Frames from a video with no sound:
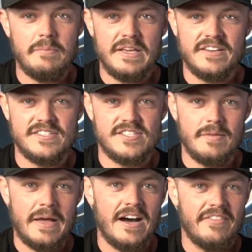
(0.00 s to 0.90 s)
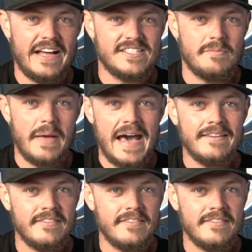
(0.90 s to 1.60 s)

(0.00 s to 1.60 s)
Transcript: because somehow that's a bad